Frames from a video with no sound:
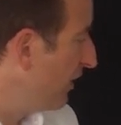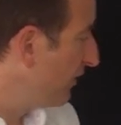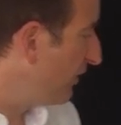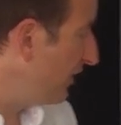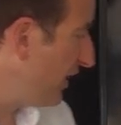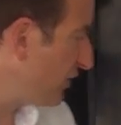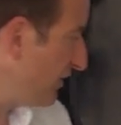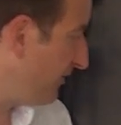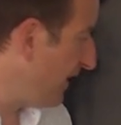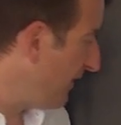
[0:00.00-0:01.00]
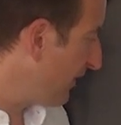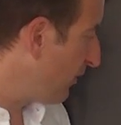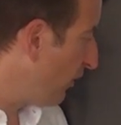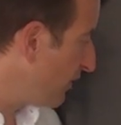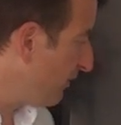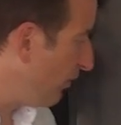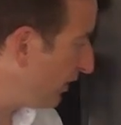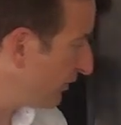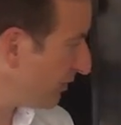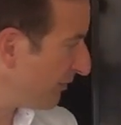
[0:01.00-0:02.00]
so that you actually find the corner
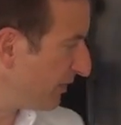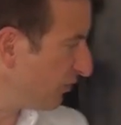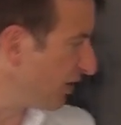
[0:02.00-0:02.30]
points of this